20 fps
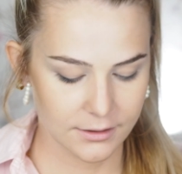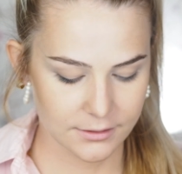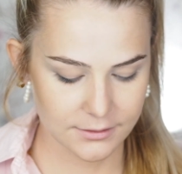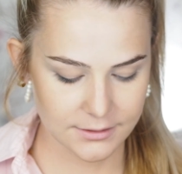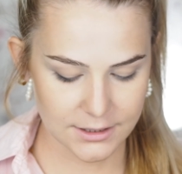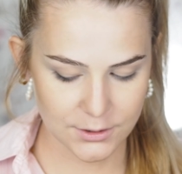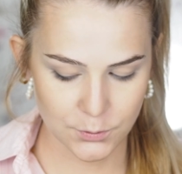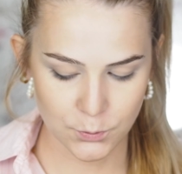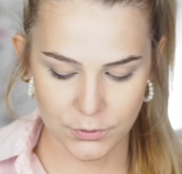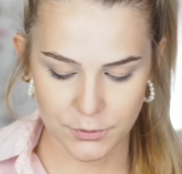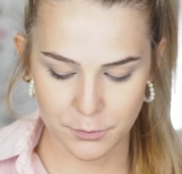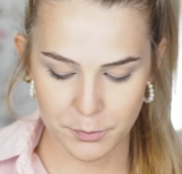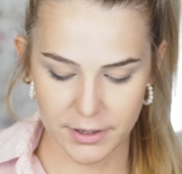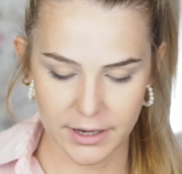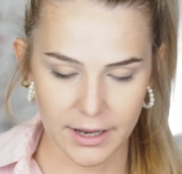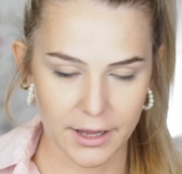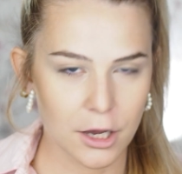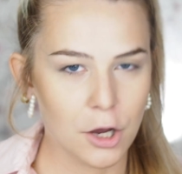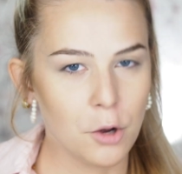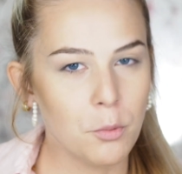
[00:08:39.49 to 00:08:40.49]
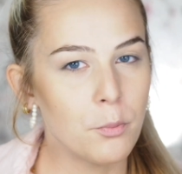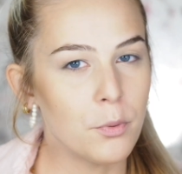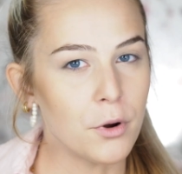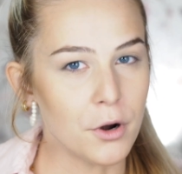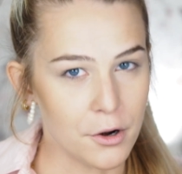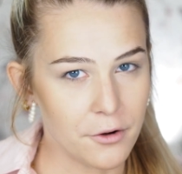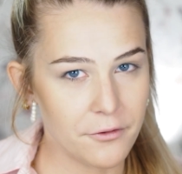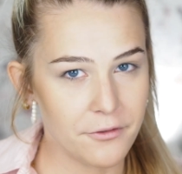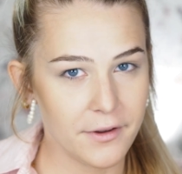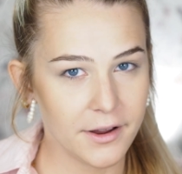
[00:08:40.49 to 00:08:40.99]
that would be like
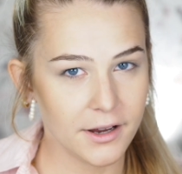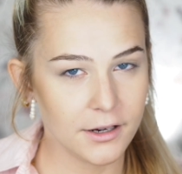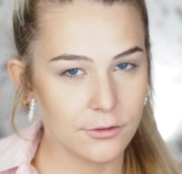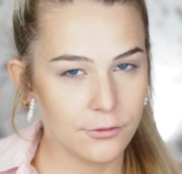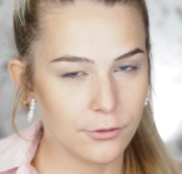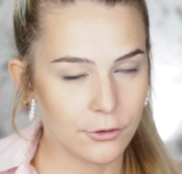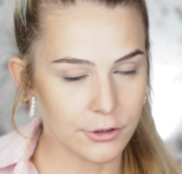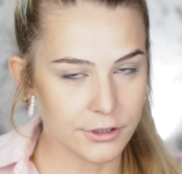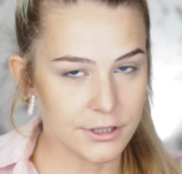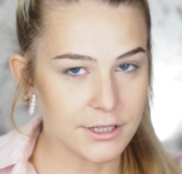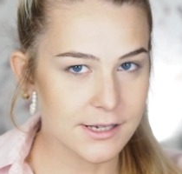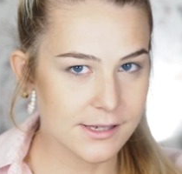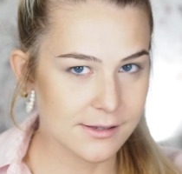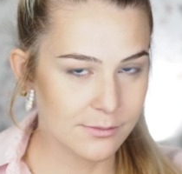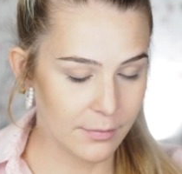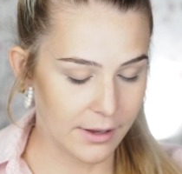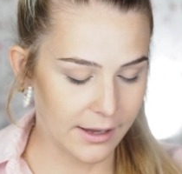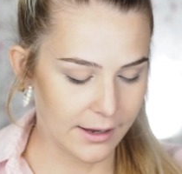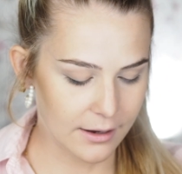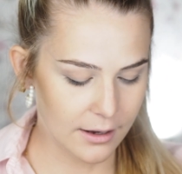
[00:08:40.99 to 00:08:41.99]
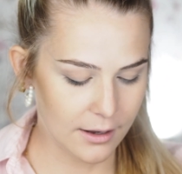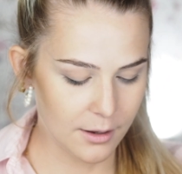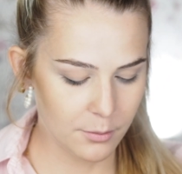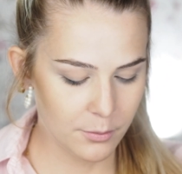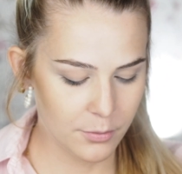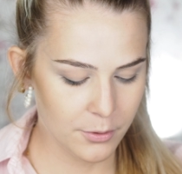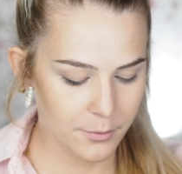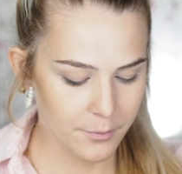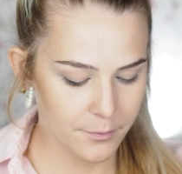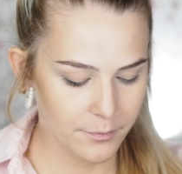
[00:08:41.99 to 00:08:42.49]
perfect for this
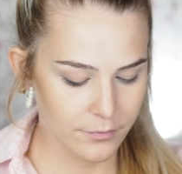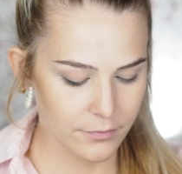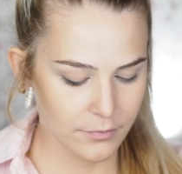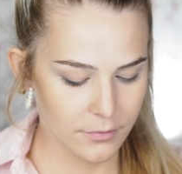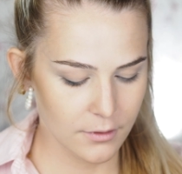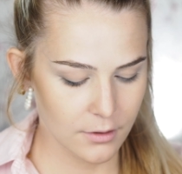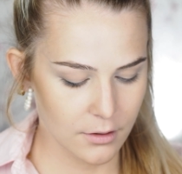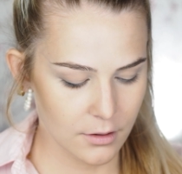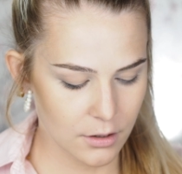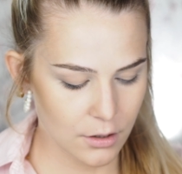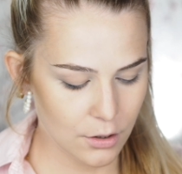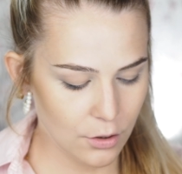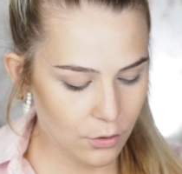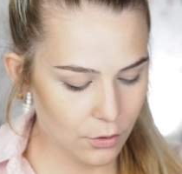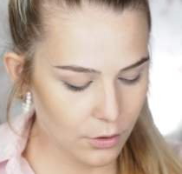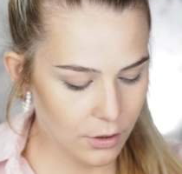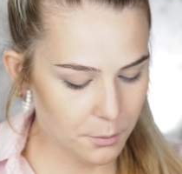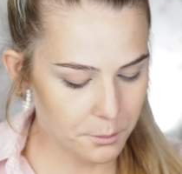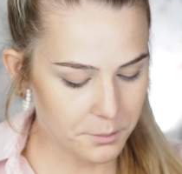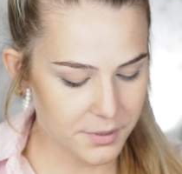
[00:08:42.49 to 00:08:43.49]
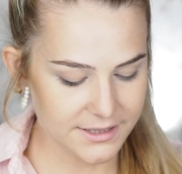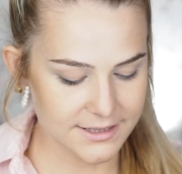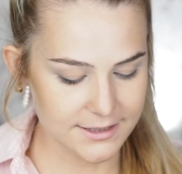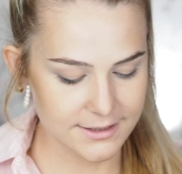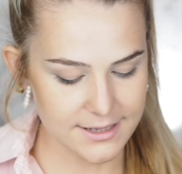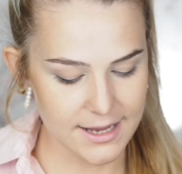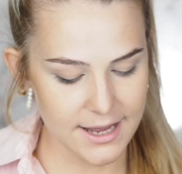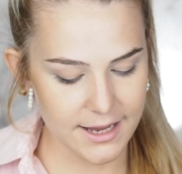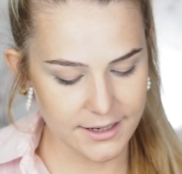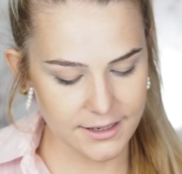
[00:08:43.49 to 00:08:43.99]
makeup look,
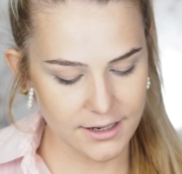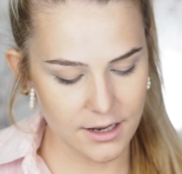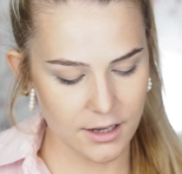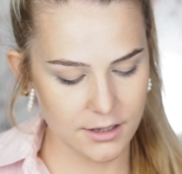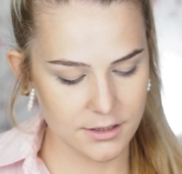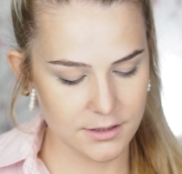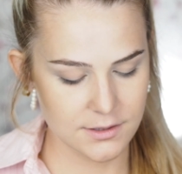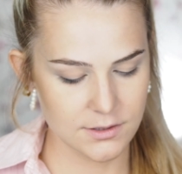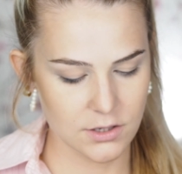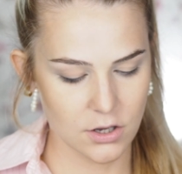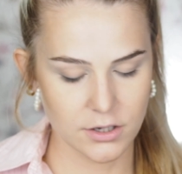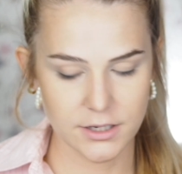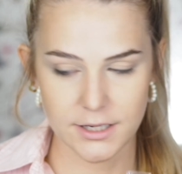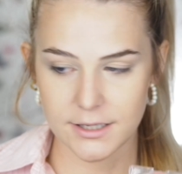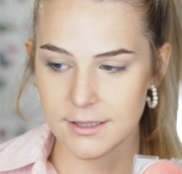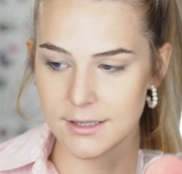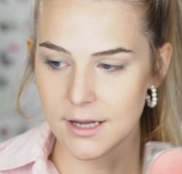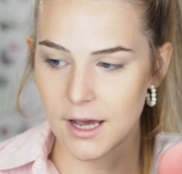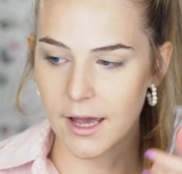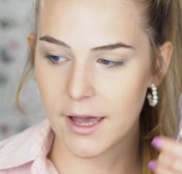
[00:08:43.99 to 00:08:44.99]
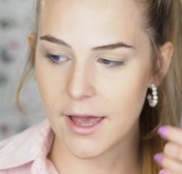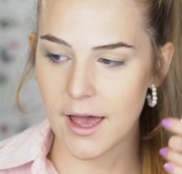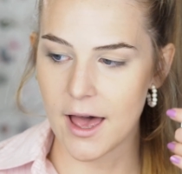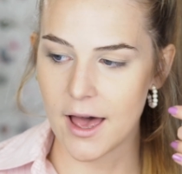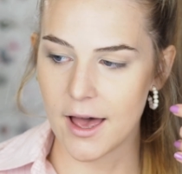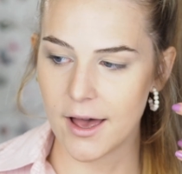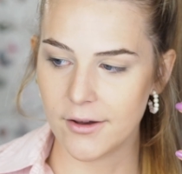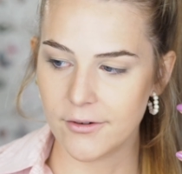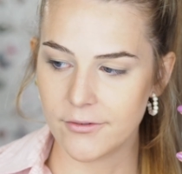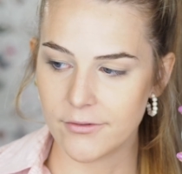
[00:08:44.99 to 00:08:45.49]
but then I saw that I
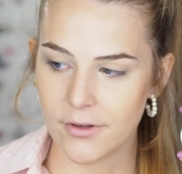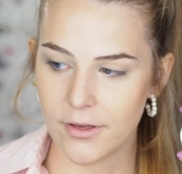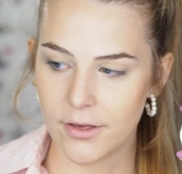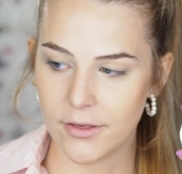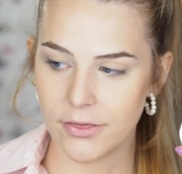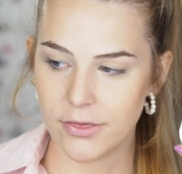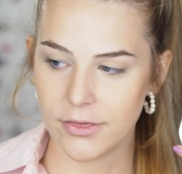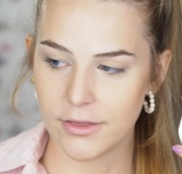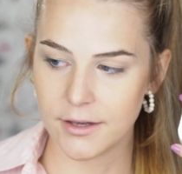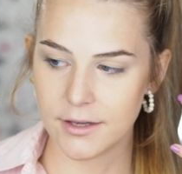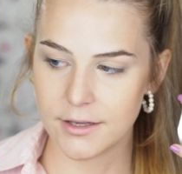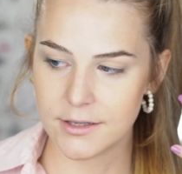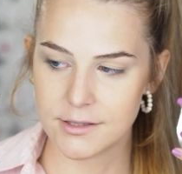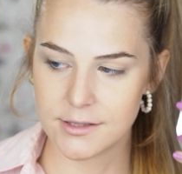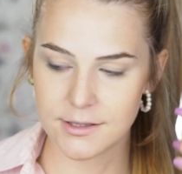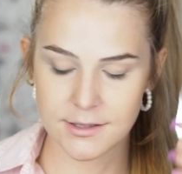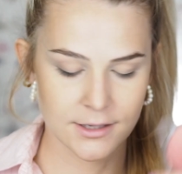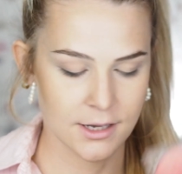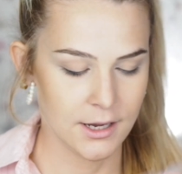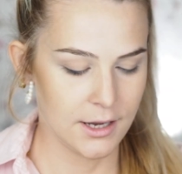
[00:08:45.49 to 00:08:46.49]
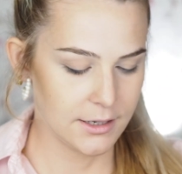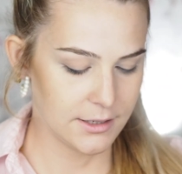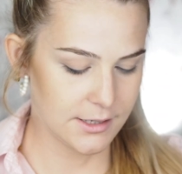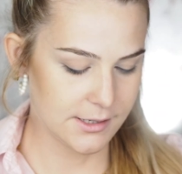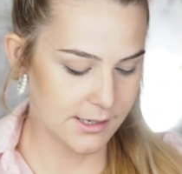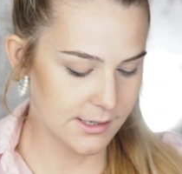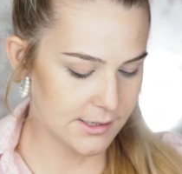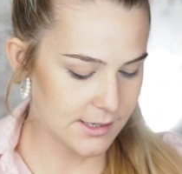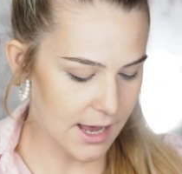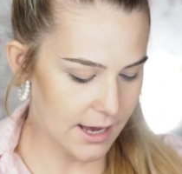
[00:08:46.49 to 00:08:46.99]
have this
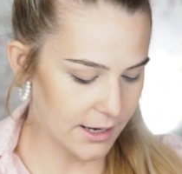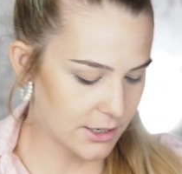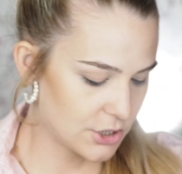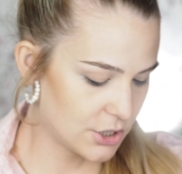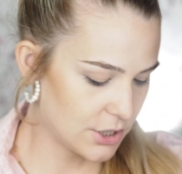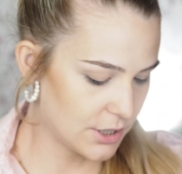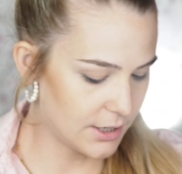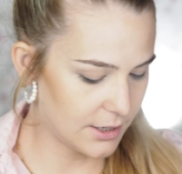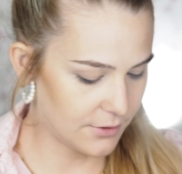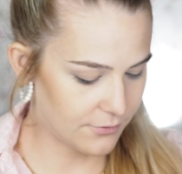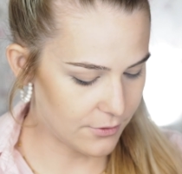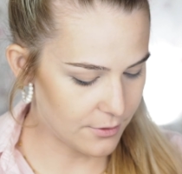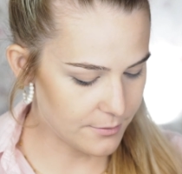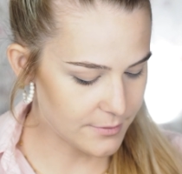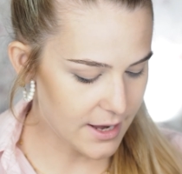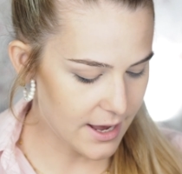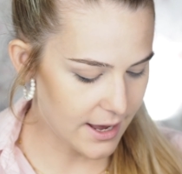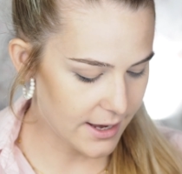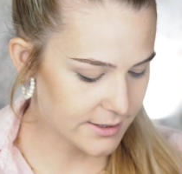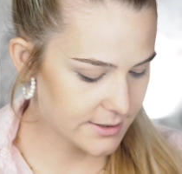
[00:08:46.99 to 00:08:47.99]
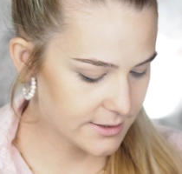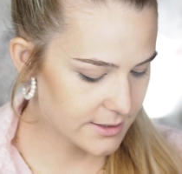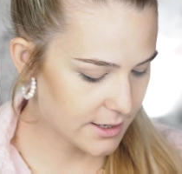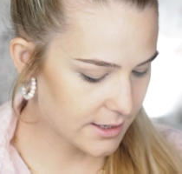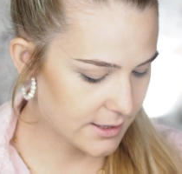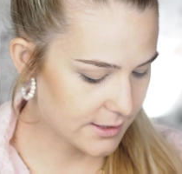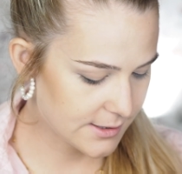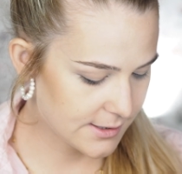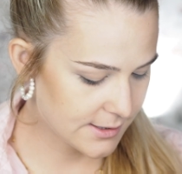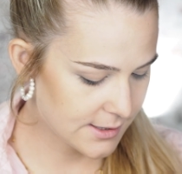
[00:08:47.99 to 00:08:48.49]
is actually from
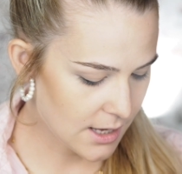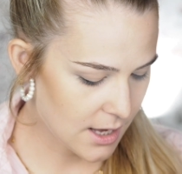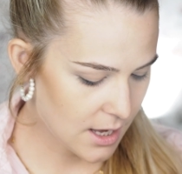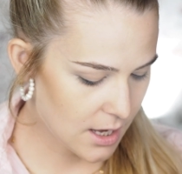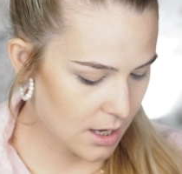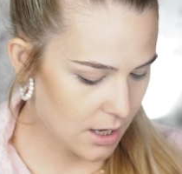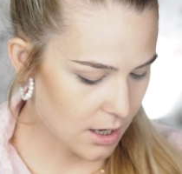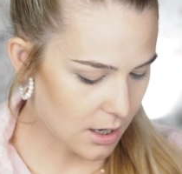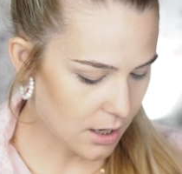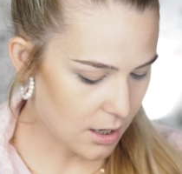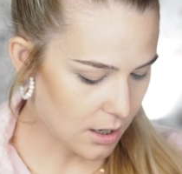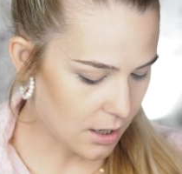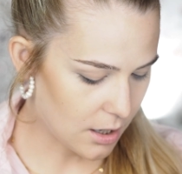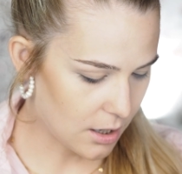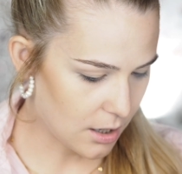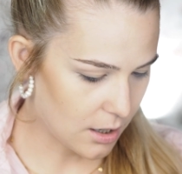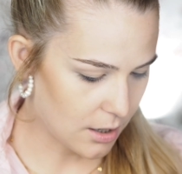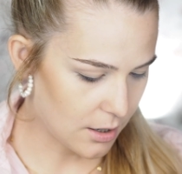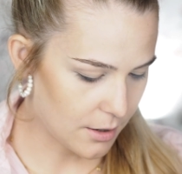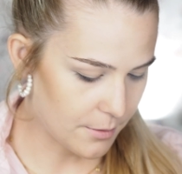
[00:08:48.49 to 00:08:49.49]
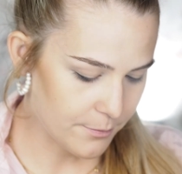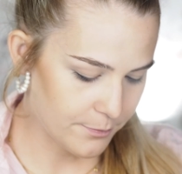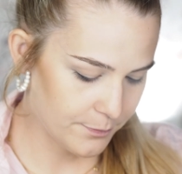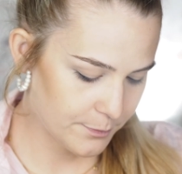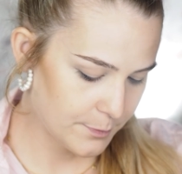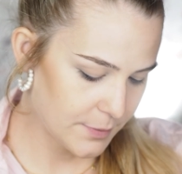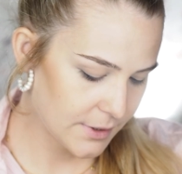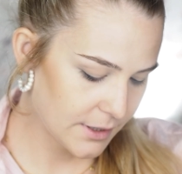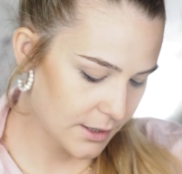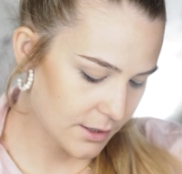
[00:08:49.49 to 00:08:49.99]
Essence
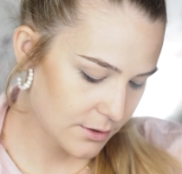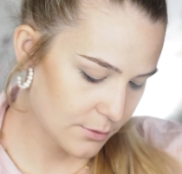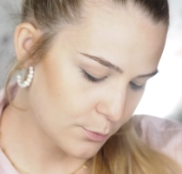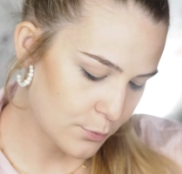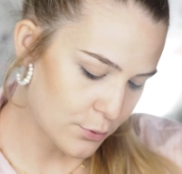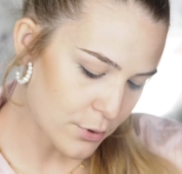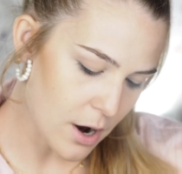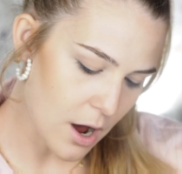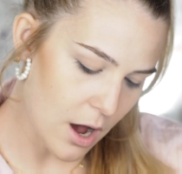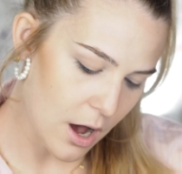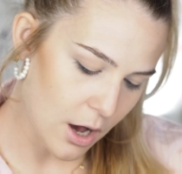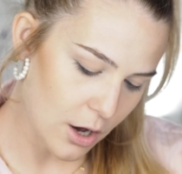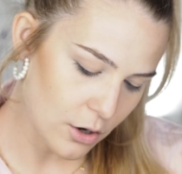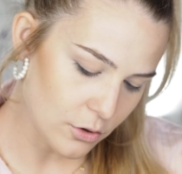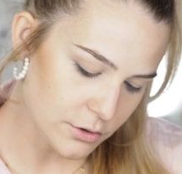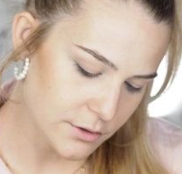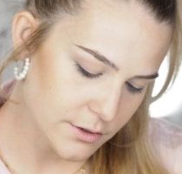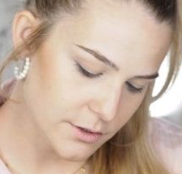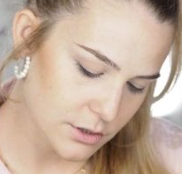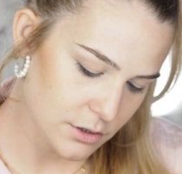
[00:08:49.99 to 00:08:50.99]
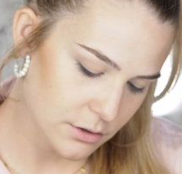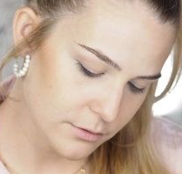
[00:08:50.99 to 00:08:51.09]
Pink and Proud